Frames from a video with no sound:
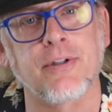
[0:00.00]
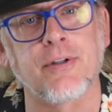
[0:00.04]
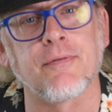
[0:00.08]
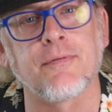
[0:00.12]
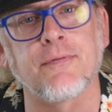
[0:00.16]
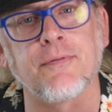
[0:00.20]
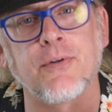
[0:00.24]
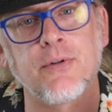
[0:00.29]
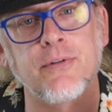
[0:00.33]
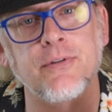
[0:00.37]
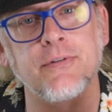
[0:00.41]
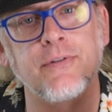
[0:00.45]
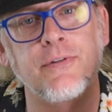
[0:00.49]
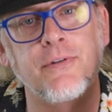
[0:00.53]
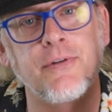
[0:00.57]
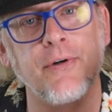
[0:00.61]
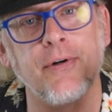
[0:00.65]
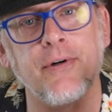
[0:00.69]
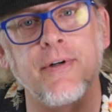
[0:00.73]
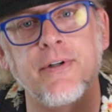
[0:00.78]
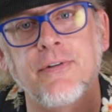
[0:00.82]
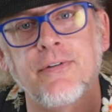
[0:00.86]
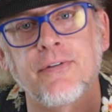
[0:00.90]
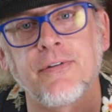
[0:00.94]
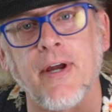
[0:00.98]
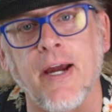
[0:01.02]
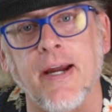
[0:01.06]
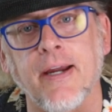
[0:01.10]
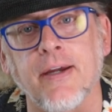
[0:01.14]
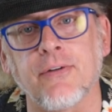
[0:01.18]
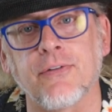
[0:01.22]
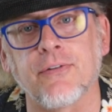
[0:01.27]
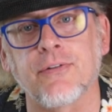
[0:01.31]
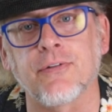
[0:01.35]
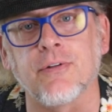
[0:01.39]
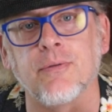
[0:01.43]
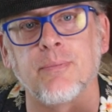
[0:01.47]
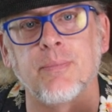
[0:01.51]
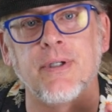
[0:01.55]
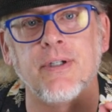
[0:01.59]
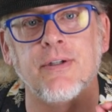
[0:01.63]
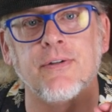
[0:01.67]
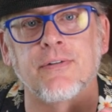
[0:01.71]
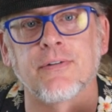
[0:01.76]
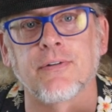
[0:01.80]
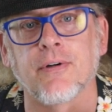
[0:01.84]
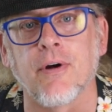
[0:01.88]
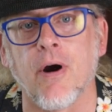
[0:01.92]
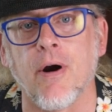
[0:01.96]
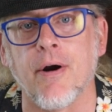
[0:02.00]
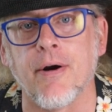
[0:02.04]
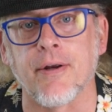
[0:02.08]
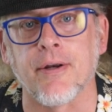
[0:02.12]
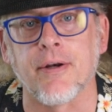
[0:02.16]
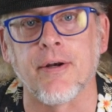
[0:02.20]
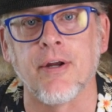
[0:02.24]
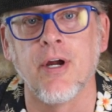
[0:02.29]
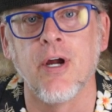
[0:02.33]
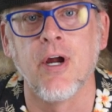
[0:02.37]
the first 30 seconds should be discarded.